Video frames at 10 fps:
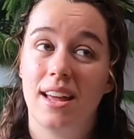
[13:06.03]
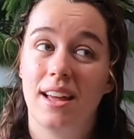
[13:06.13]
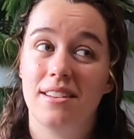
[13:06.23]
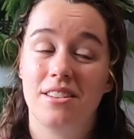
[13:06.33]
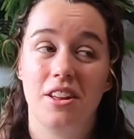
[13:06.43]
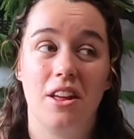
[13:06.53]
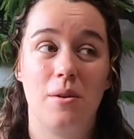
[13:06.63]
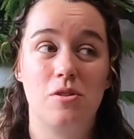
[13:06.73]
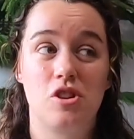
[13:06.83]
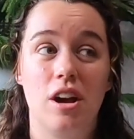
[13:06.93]
until I
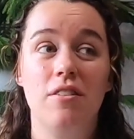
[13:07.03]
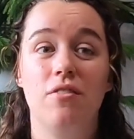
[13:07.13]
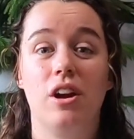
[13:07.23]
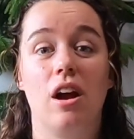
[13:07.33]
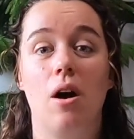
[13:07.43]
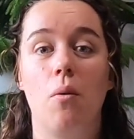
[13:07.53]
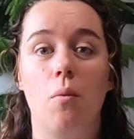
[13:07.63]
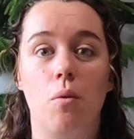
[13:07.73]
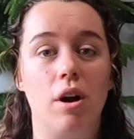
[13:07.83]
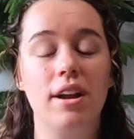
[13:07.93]
was trying to figure out
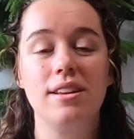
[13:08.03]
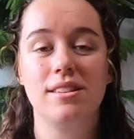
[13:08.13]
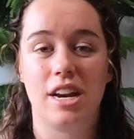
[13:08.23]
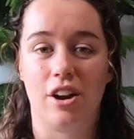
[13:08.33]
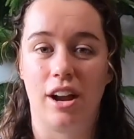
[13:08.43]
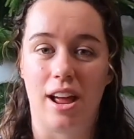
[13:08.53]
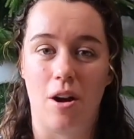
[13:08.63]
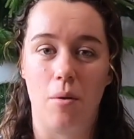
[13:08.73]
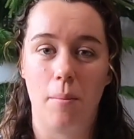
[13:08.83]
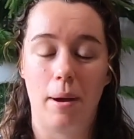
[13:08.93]
what is tearing
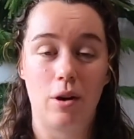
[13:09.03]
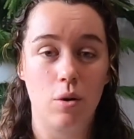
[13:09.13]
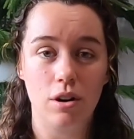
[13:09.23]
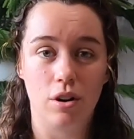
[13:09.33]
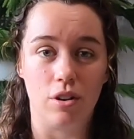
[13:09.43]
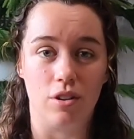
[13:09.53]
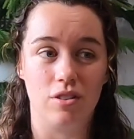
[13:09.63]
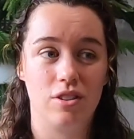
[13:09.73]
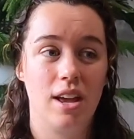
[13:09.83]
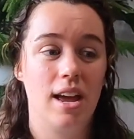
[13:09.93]
out my corn kernels.